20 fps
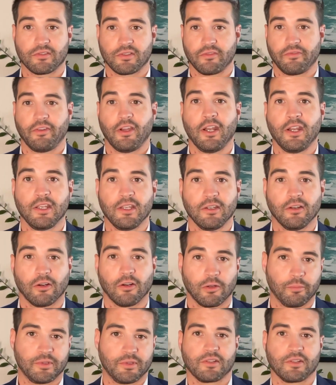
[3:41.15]
if any, are a
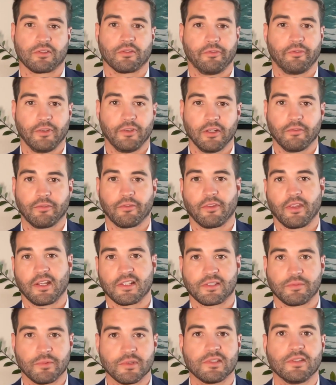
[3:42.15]
potential fit for that
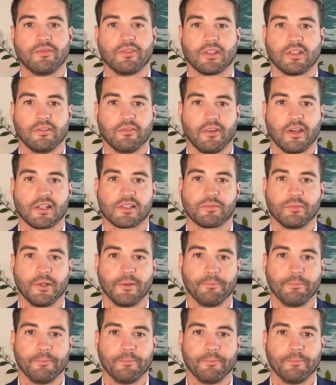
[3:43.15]
specific investment.